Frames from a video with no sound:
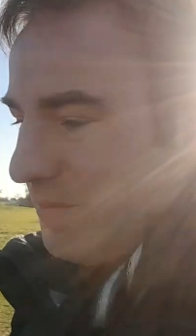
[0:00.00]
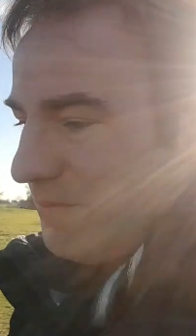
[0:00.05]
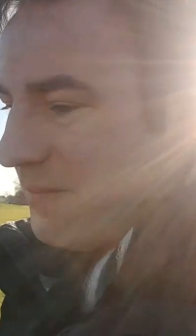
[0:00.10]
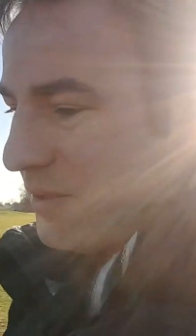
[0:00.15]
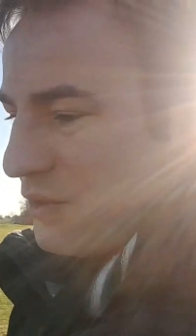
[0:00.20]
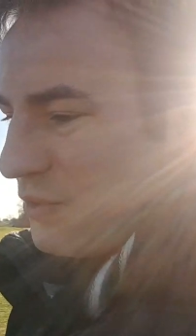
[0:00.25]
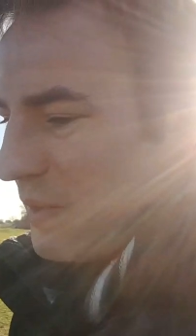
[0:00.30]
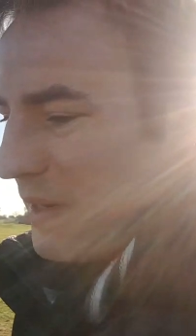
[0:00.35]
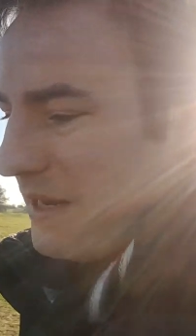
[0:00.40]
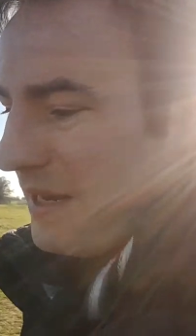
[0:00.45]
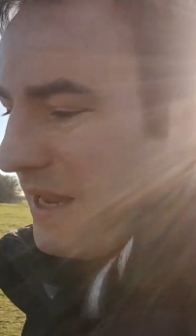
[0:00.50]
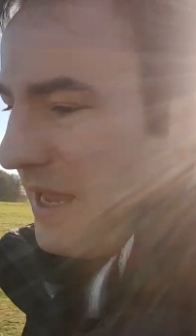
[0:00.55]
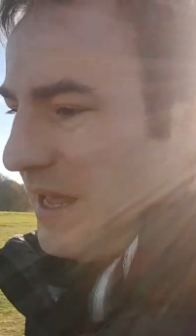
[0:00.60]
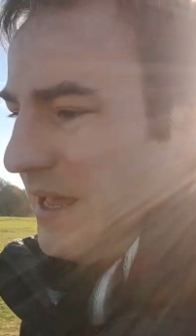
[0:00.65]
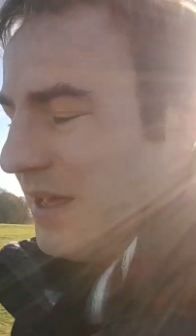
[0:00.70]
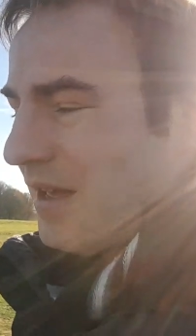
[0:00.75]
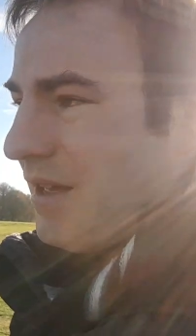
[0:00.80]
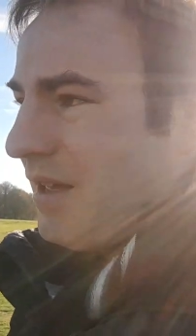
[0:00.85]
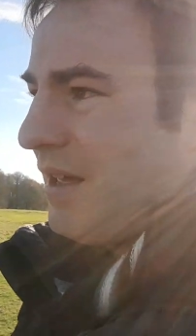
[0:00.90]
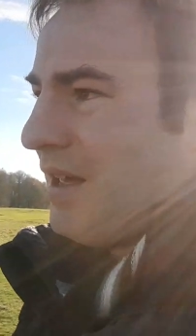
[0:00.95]
between
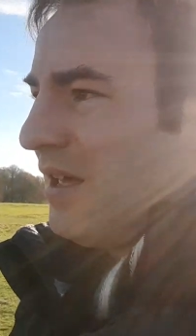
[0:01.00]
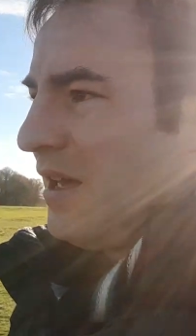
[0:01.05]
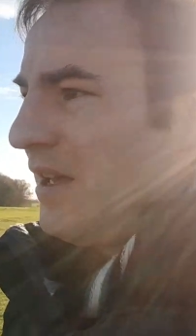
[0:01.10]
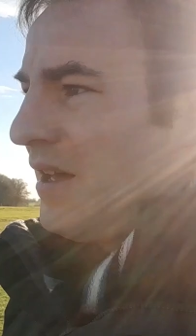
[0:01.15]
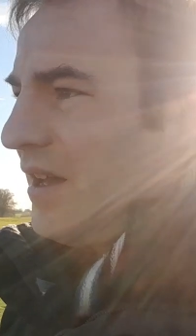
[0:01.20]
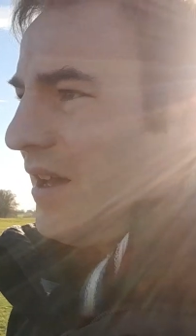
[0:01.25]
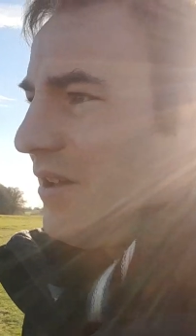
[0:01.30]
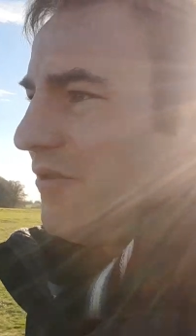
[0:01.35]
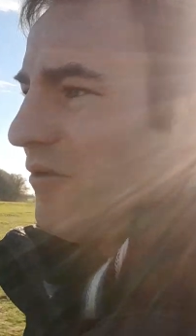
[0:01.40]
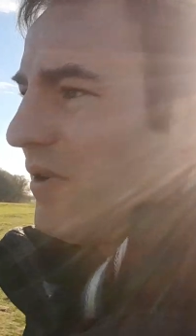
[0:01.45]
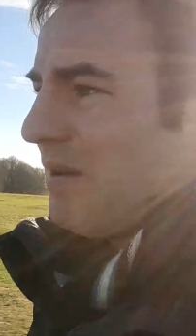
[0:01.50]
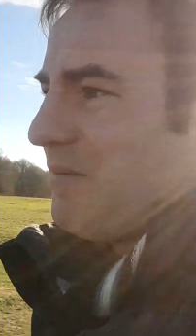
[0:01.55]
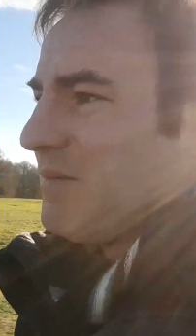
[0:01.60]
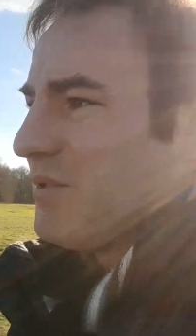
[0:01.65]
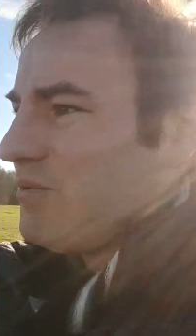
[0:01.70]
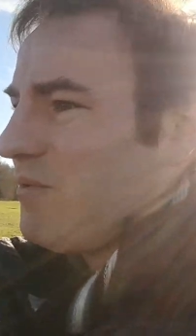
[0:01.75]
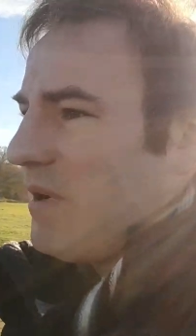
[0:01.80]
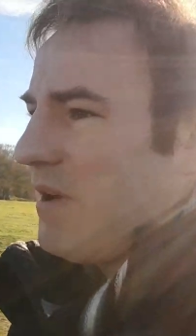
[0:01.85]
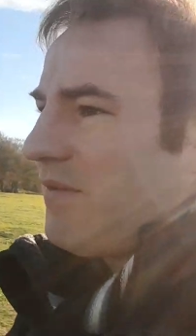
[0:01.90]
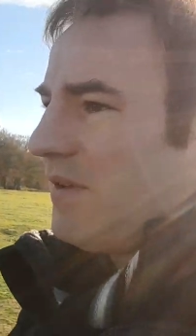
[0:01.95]
here and
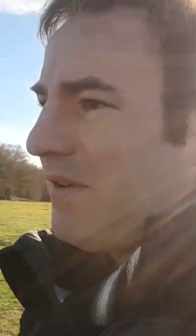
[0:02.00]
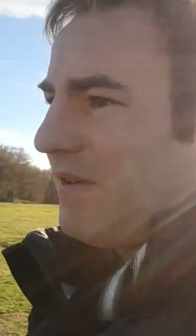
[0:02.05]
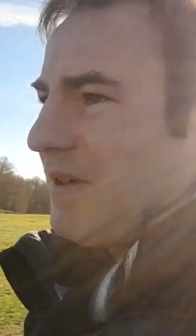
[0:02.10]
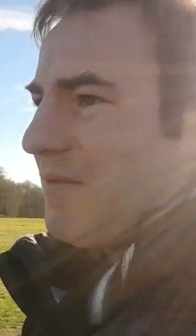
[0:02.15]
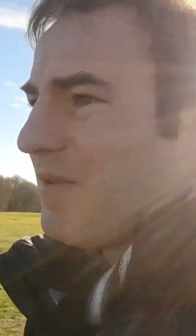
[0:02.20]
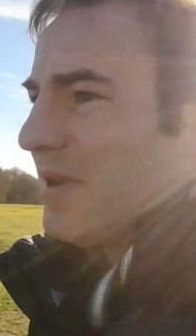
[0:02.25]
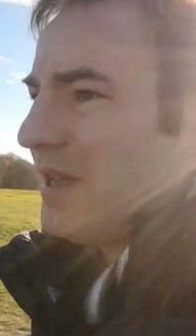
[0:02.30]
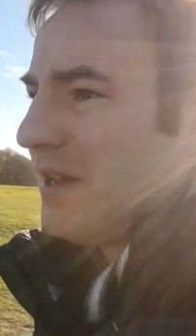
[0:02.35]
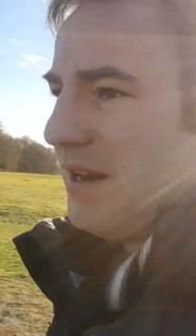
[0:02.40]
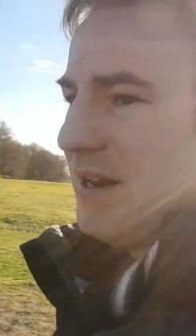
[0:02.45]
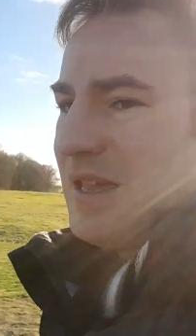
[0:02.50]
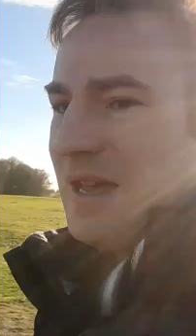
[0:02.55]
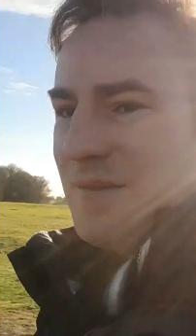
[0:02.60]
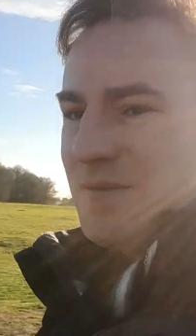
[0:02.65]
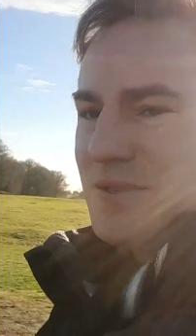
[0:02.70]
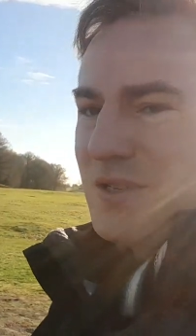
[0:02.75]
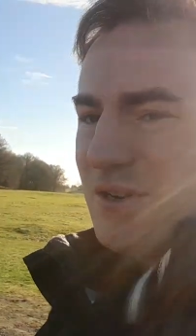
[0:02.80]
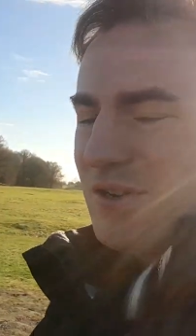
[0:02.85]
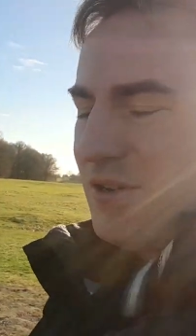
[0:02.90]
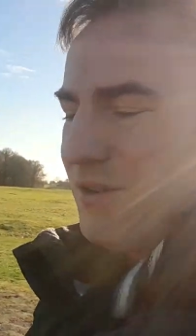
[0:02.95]
Brickmansworth, and I think we kind of came
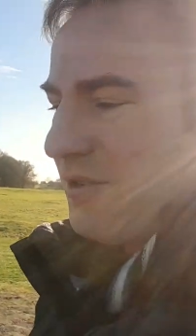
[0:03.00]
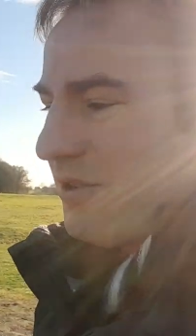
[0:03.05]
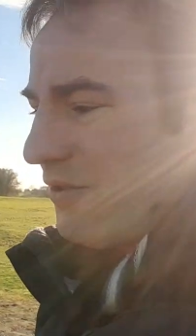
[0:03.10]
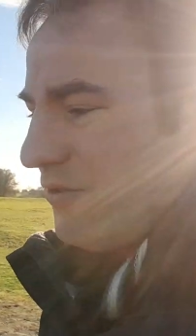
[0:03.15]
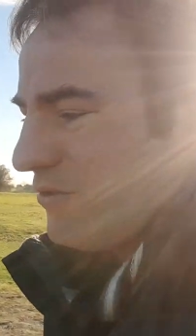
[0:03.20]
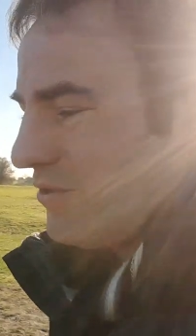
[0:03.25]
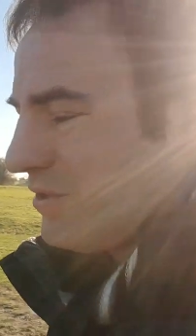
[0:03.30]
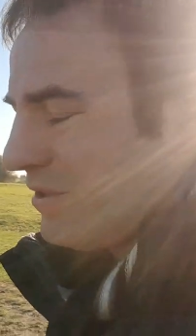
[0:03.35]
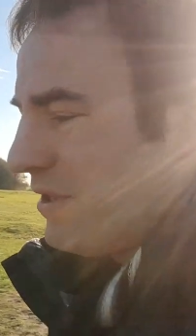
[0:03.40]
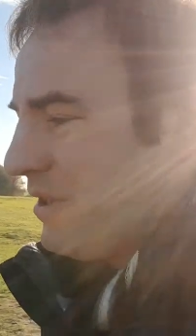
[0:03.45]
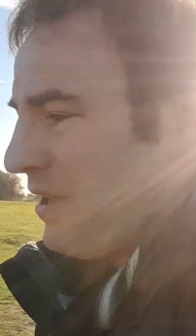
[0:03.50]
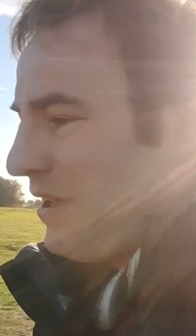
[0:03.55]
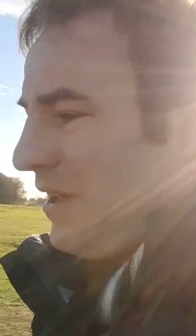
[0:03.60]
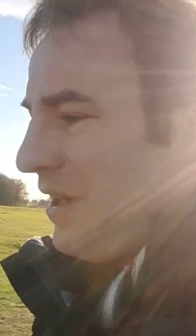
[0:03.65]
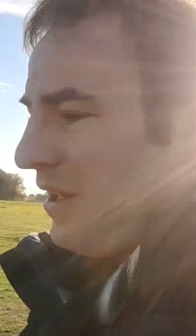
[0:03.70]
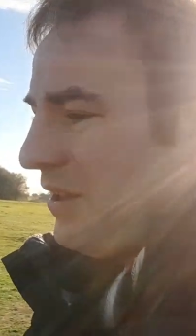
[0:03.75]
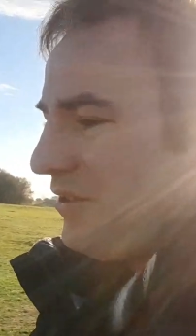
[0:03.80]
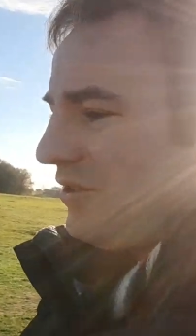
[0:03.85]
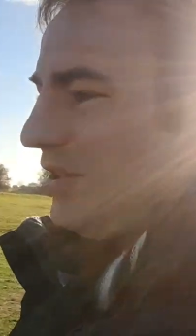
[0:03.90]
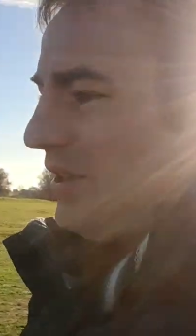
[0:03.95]
to the conclusion
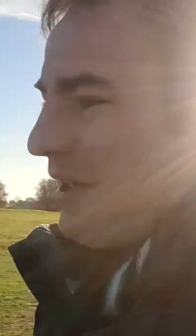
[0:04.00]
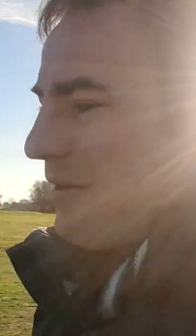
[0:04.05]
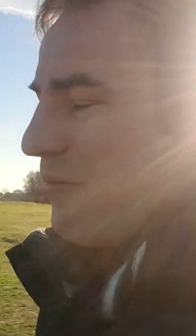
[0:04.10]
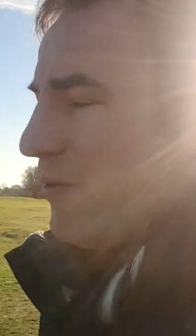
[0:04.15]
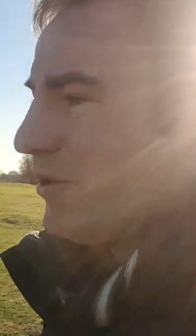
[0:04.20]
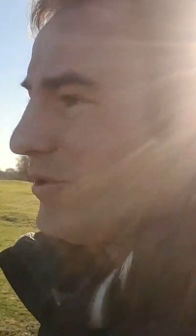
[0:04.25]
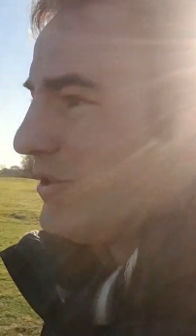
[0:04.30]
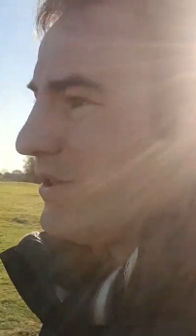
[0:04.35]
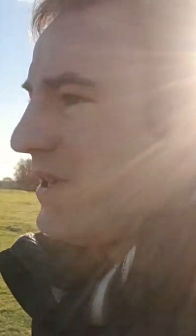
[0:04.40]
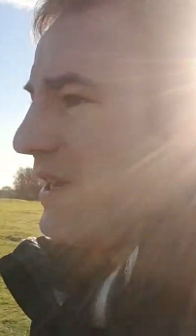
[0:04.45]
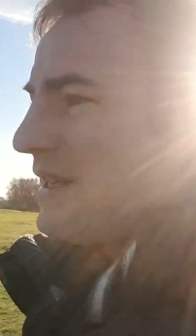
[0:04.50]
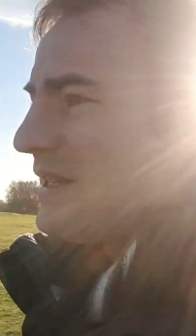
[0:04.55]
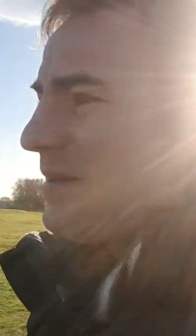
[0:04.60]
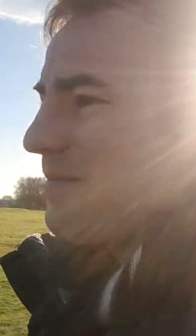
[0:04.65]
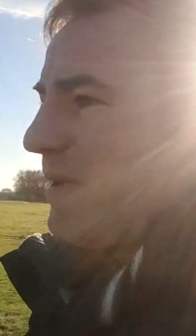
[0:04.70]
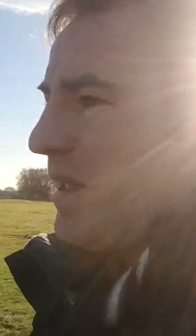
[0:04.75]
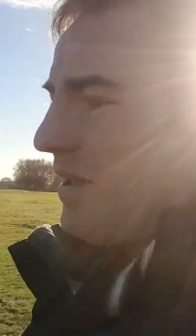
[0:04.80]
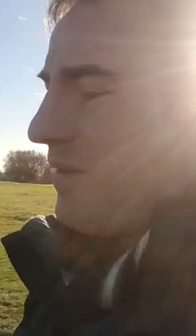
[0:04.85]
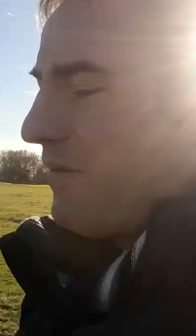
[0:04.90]
that there wasn't. It's a bit